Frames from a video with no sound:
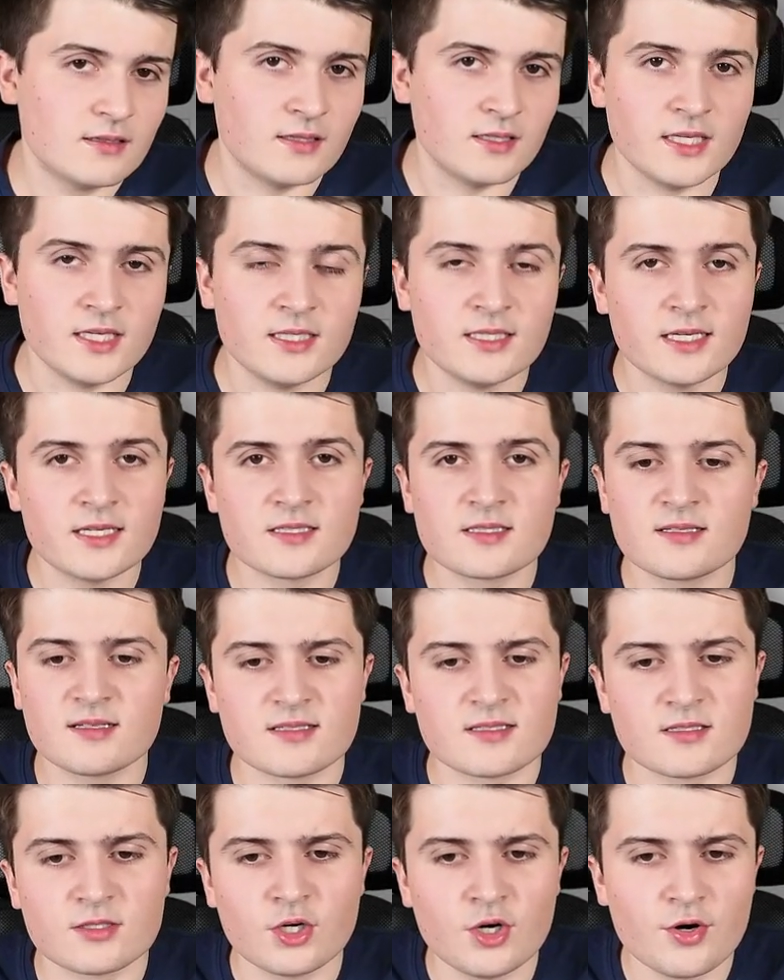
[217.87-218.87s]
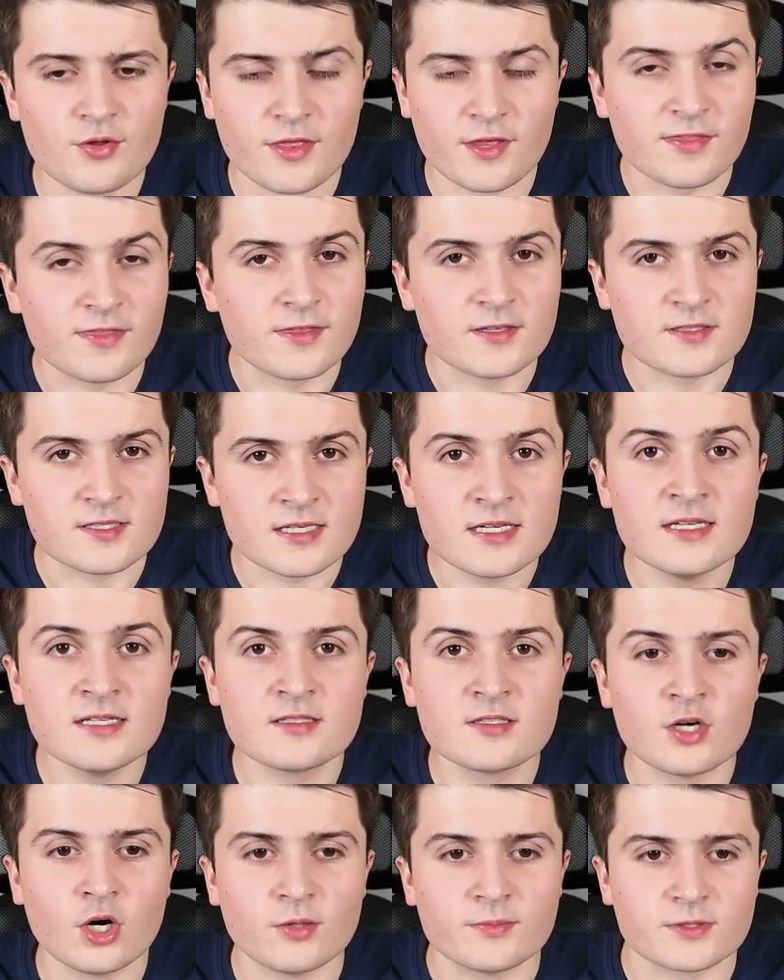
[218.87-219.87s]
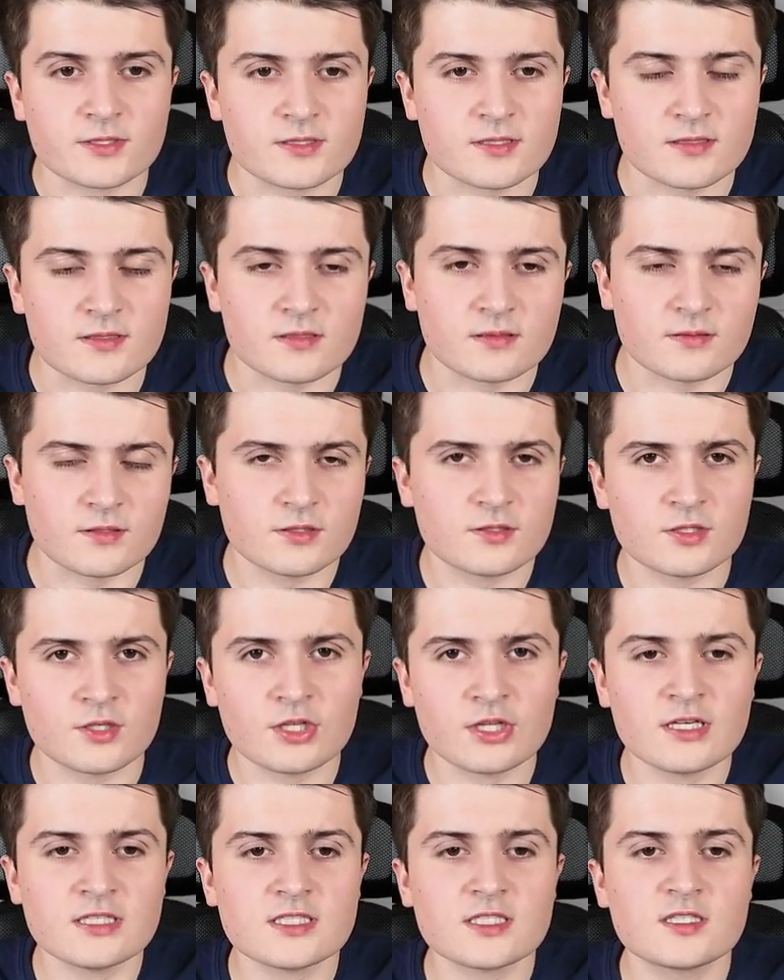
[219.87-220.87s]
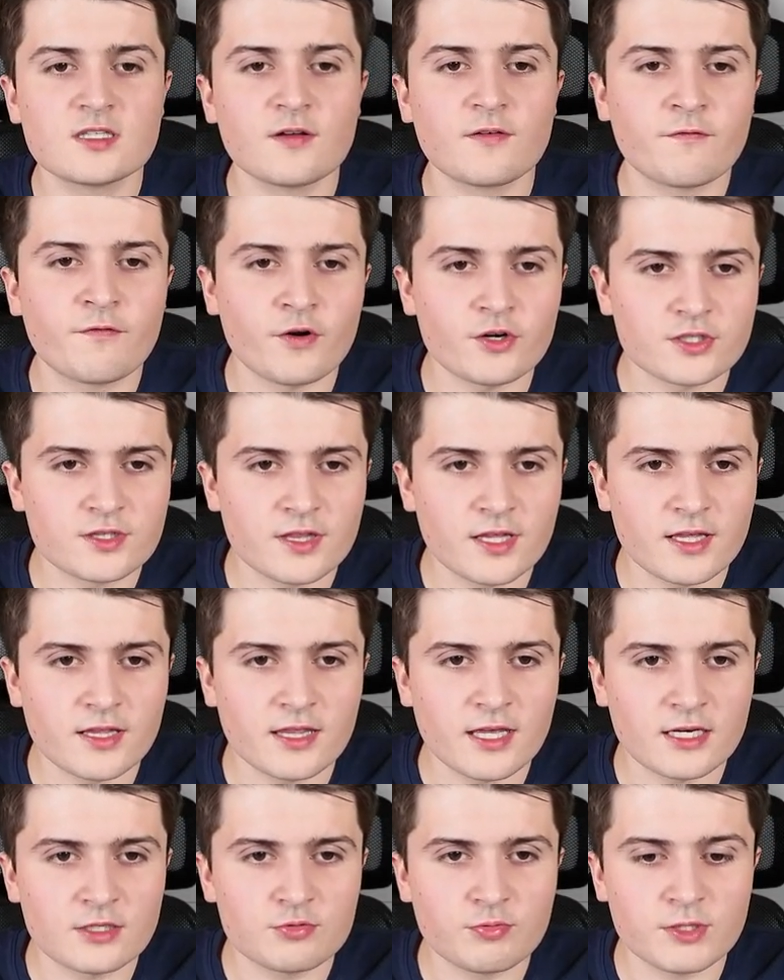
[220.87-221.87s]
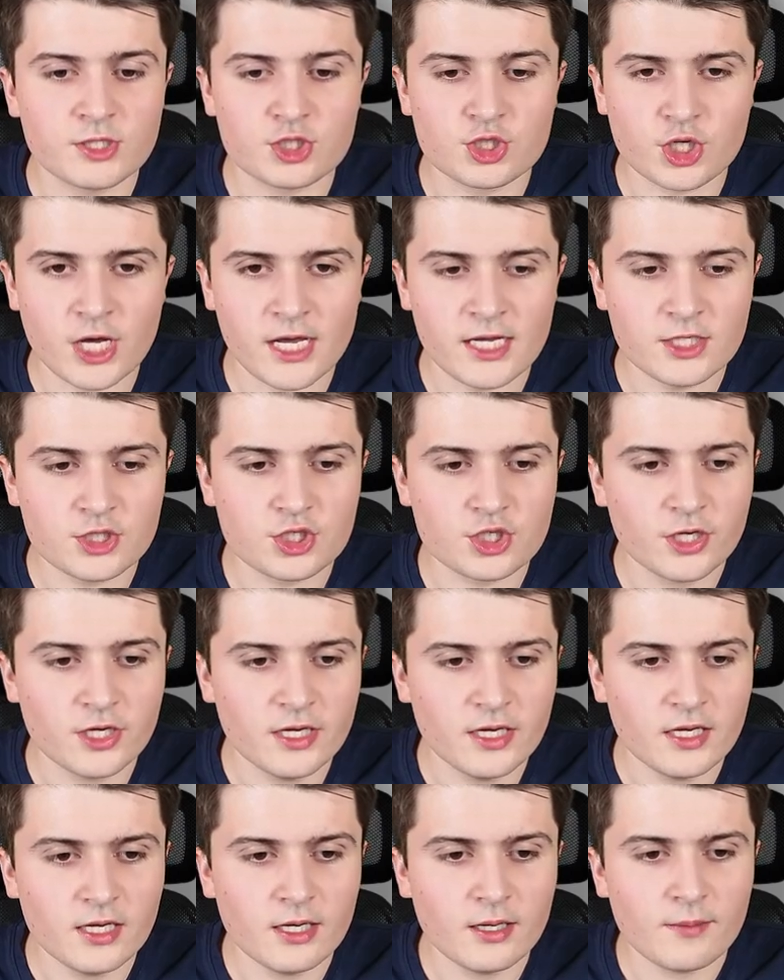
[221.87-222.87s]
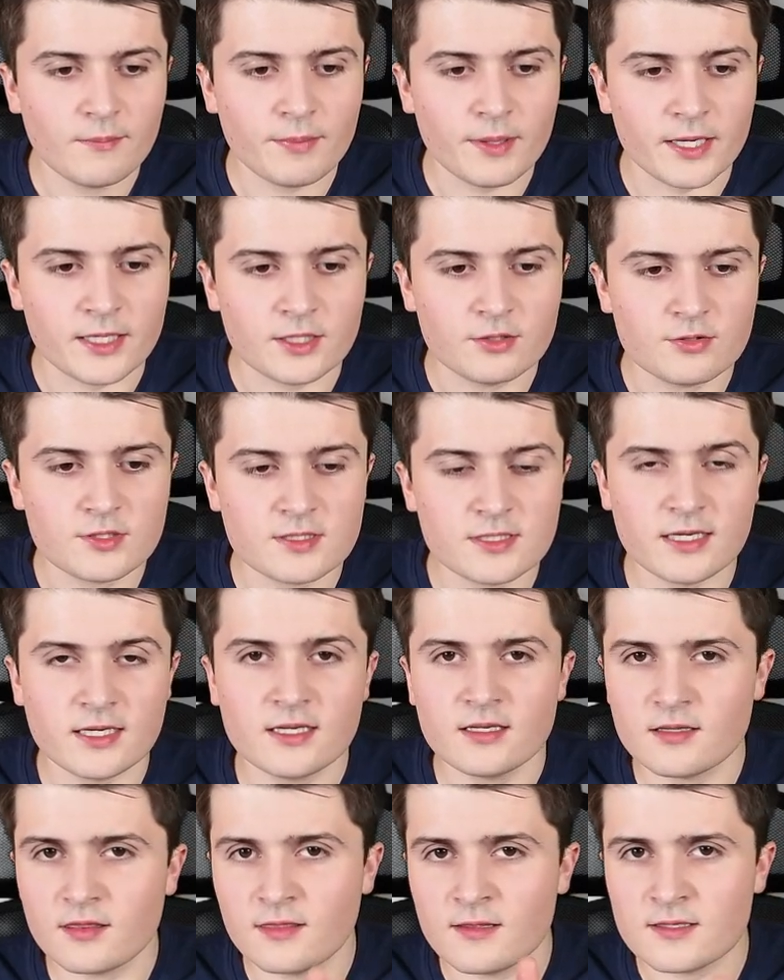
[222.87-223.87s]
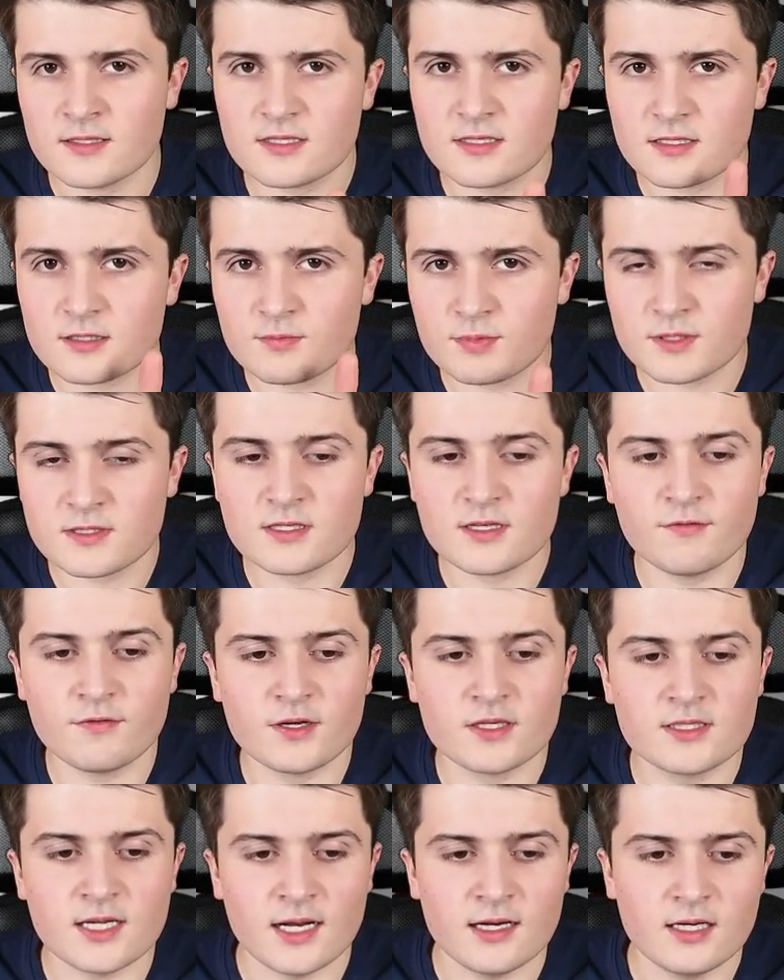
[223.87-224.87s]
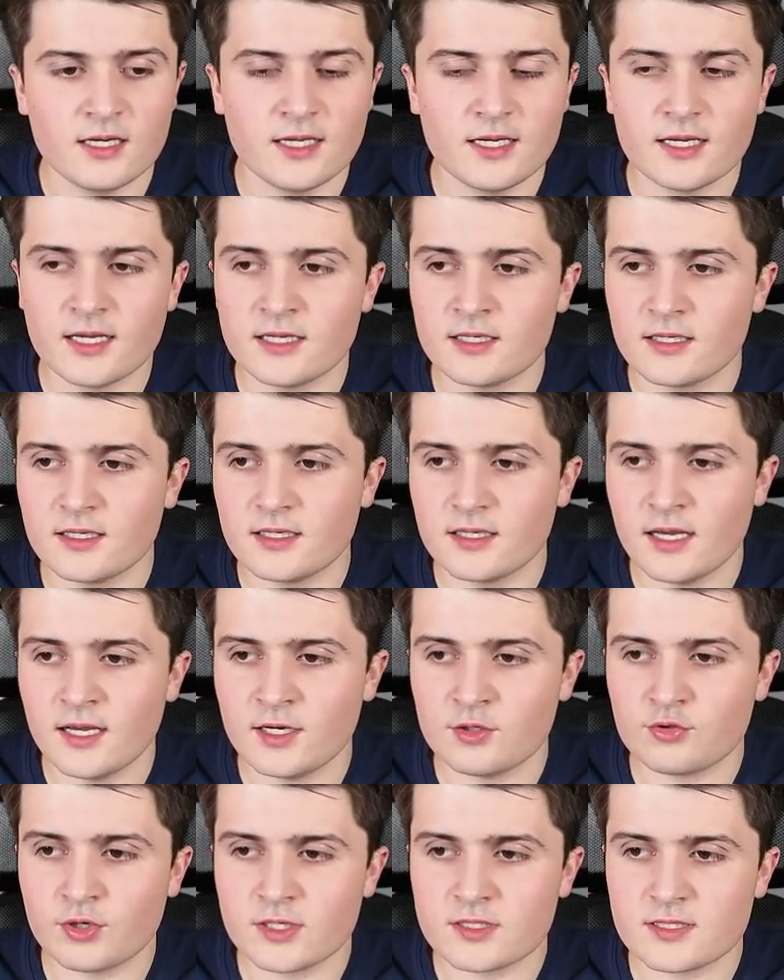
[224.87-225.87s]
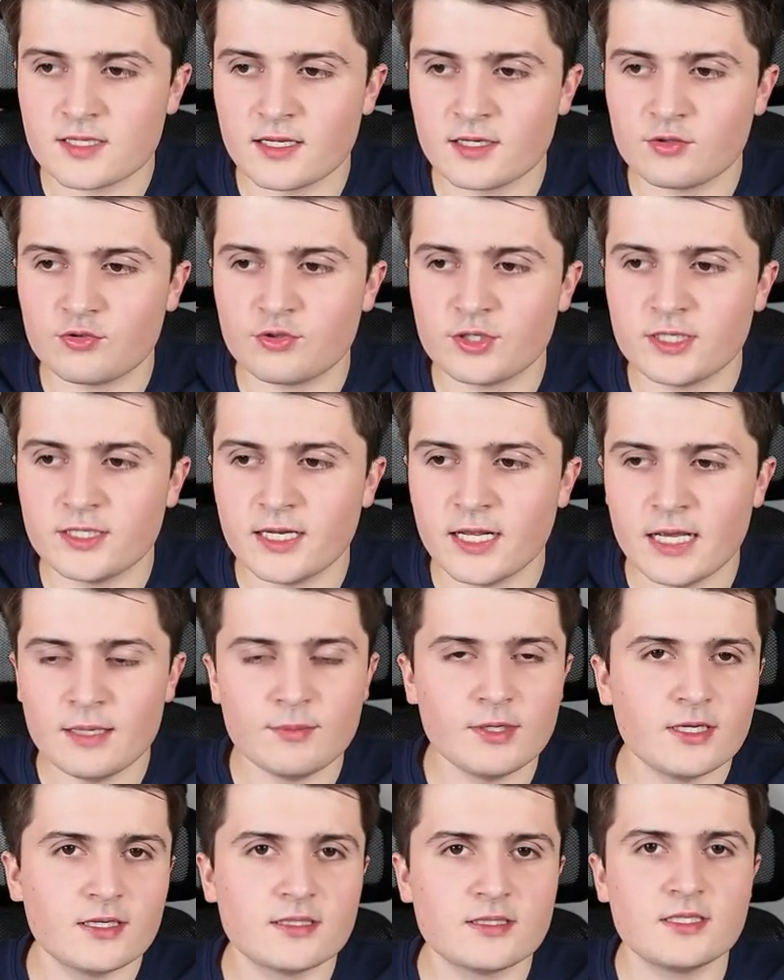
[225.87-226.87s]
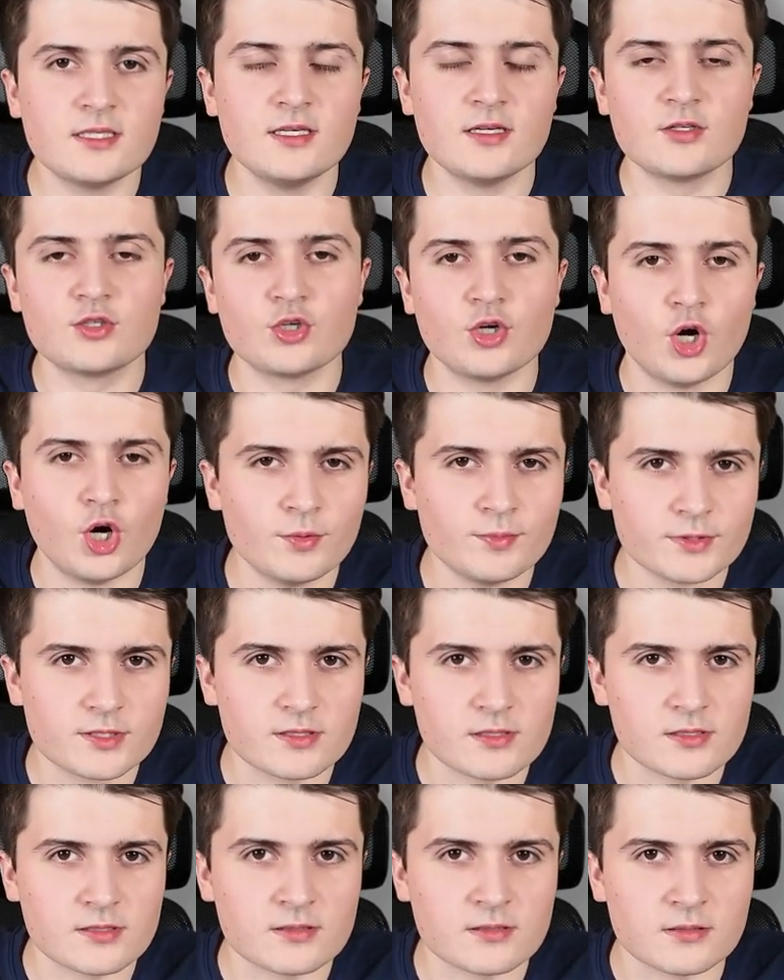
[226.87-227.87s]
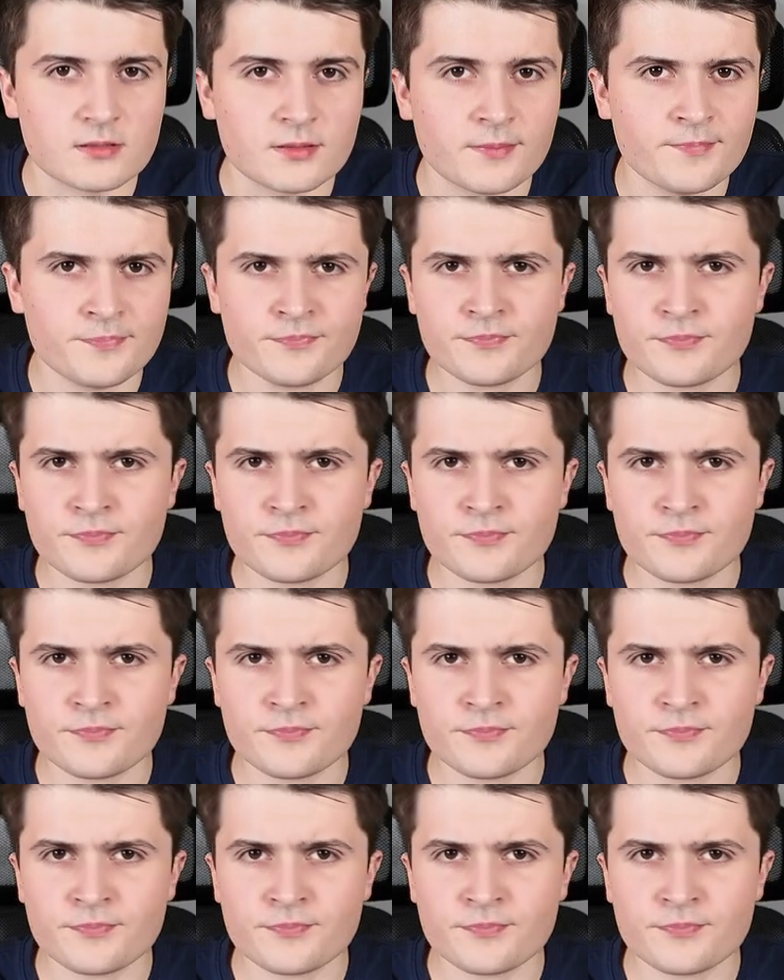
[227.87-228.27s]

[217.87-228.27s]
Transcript: the ETS doesn't know that this is Home Assistant. So this is the first thing that we change by using this specific tunneling address and renaming it here to Home Assistant.